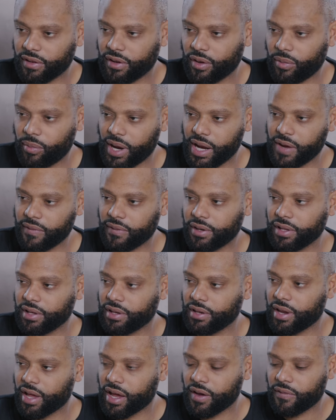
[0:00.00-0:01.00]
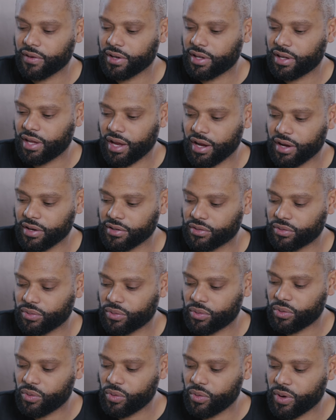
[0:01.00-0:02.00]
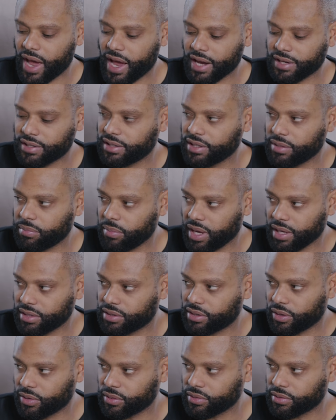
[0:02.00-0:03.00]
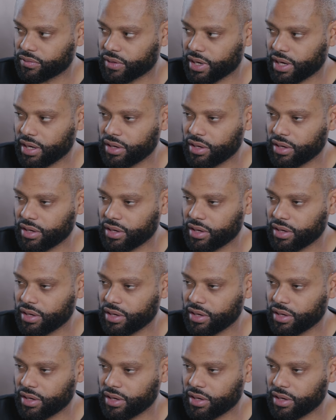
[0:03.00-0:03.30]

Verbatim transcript: Nobody really ever cares who actually makes those,